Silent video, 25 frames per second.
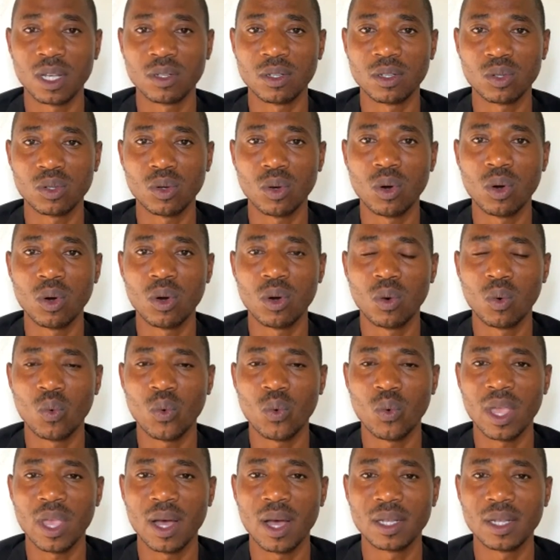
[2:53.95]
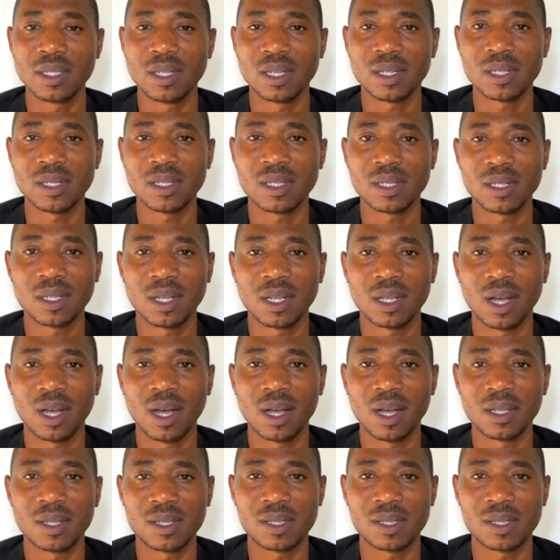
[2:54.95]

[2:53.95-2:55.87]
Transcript: And so we are just uh,